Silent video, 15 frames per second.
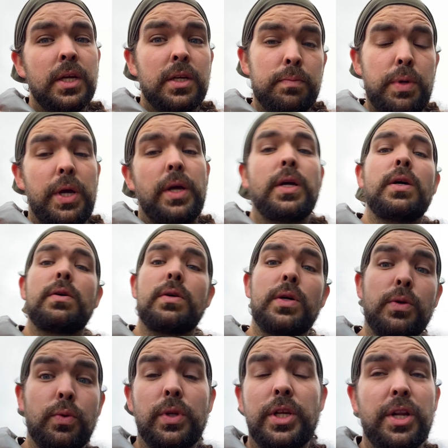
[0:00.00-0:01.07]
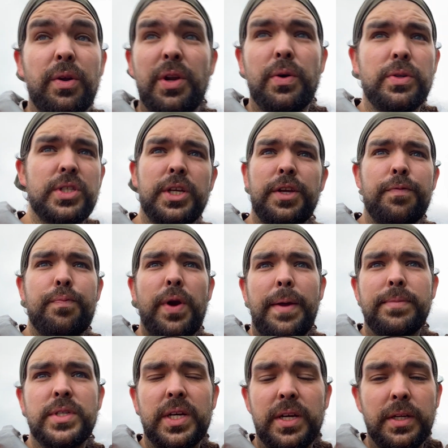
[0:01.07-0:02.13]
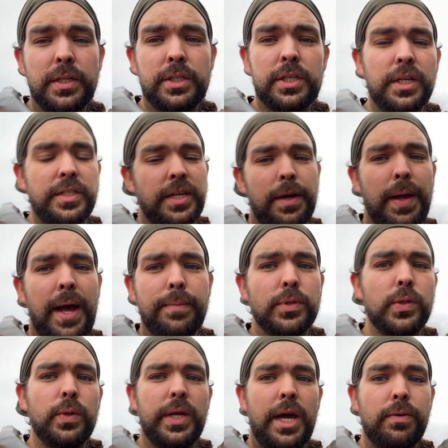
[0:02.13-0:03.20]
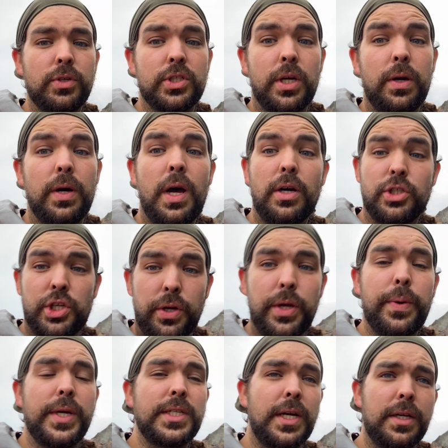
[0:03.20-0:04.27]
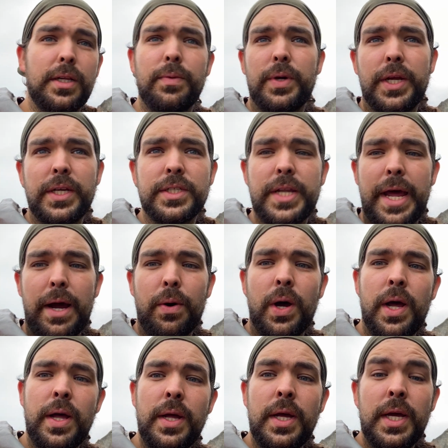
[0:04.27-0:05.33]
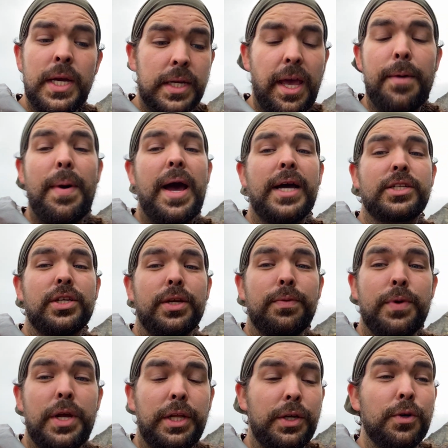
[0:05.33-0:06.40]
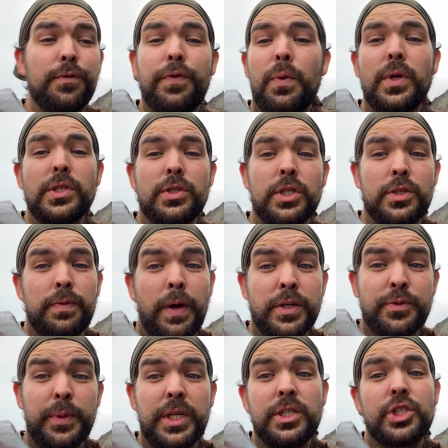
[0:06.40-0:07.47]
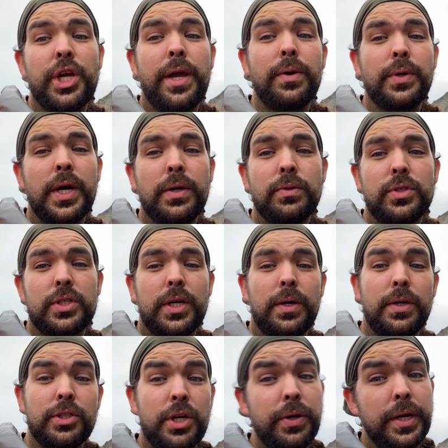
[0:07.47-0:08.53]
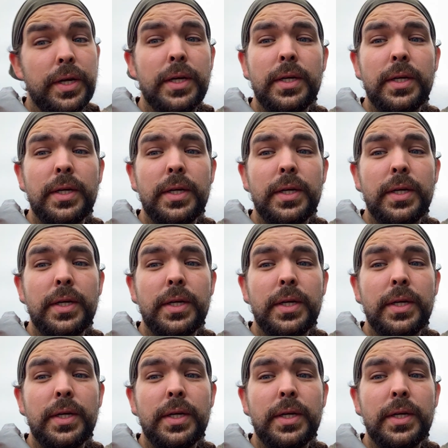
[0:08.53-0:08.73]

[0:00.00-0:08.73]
but you don't know until you've prepped it, and it's going to take absolutely hours. So I'll show you exactly what it is now. Came out actually really good for once as far as splitting shale goes, so I'll show you.